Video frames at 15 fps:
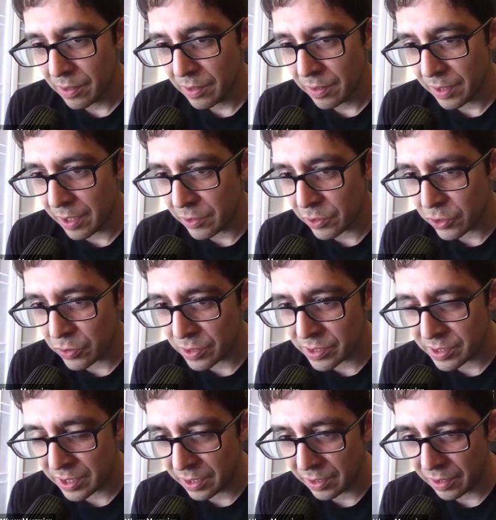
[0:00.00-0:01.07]
The
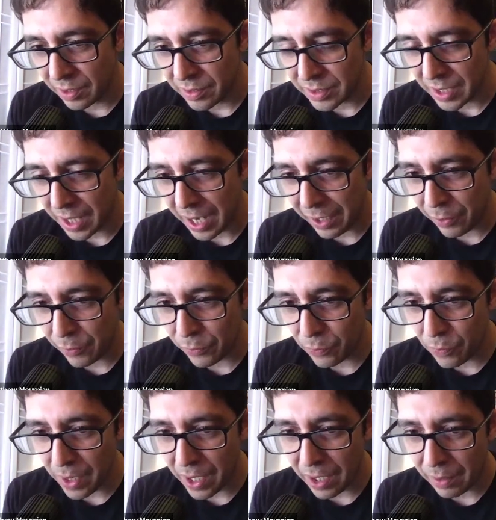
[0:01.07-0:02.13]
interesting tangled
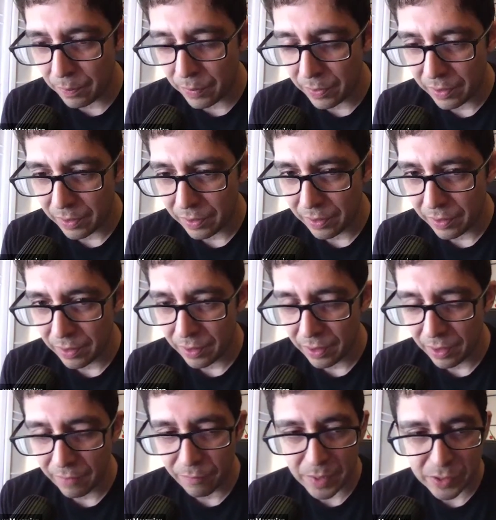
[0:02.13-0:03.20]
web
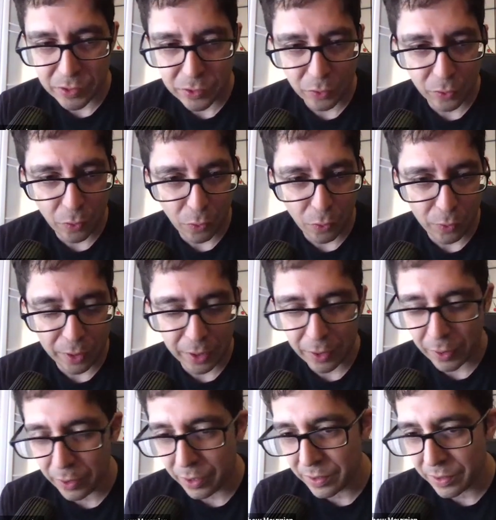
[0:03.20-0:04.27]
of Mr. Corey
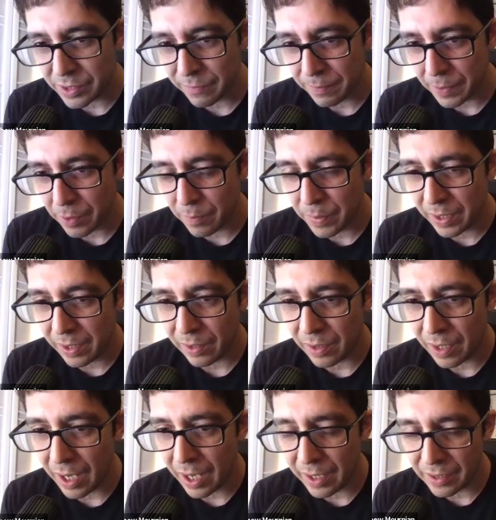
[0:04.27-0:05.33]
Goode and the Spirit Being
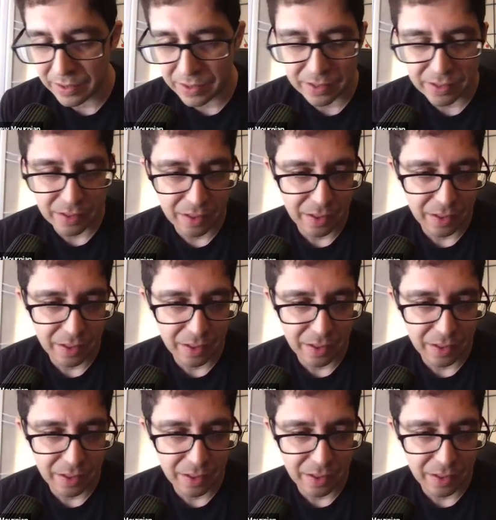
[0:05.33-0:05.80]
Alliance.